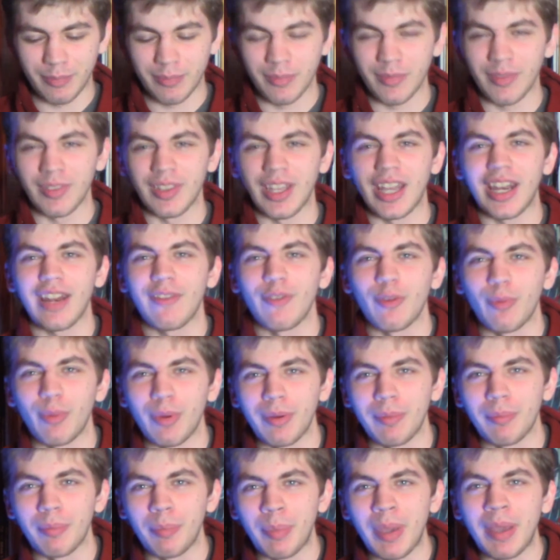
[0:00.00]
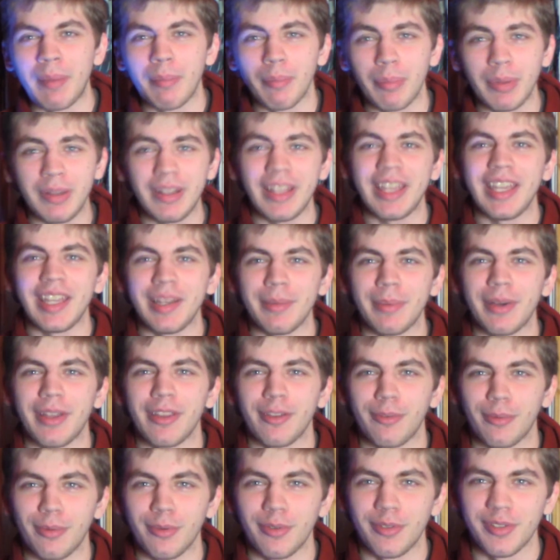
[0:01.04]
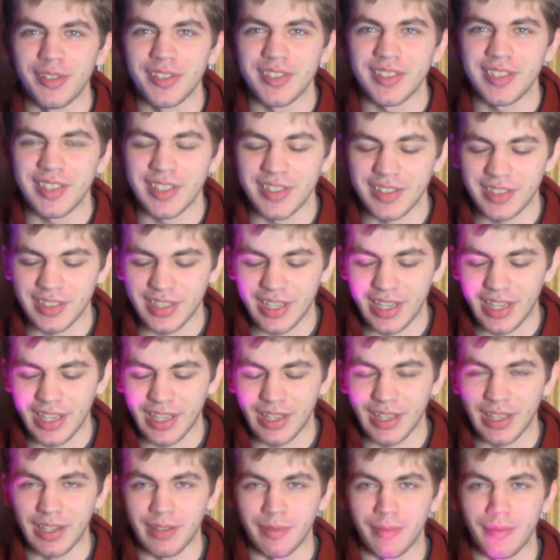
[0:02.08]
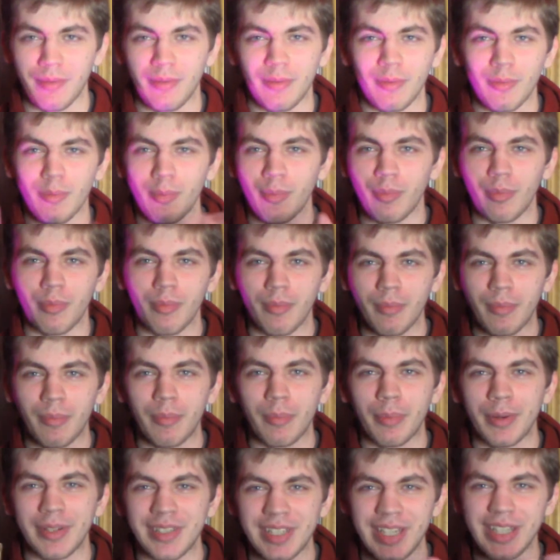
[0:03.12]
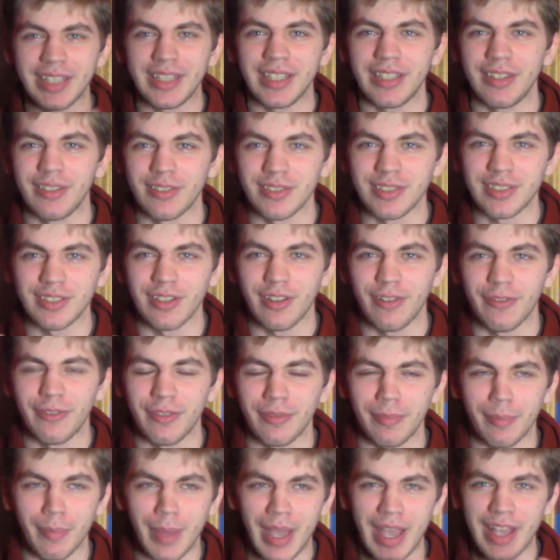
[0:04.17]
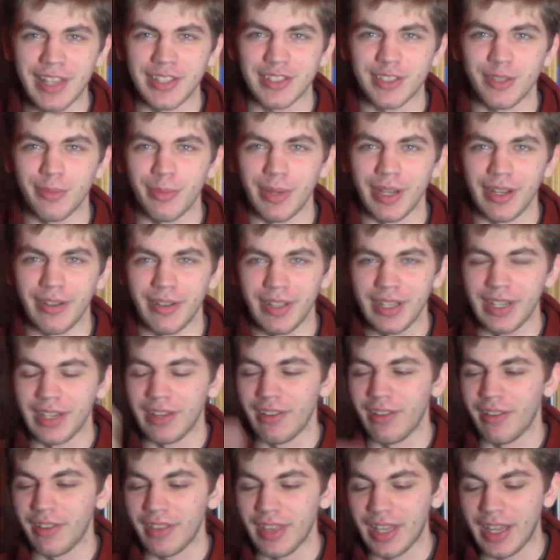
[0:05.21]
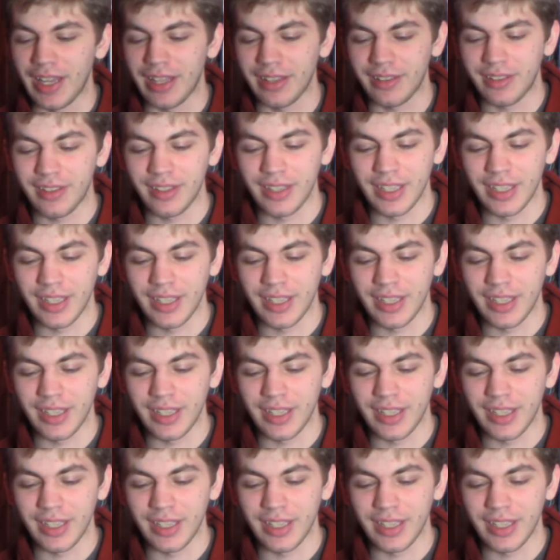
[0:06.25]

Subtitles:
not everyone playing by the rules to say and protecting yourself with mask wearing and all that,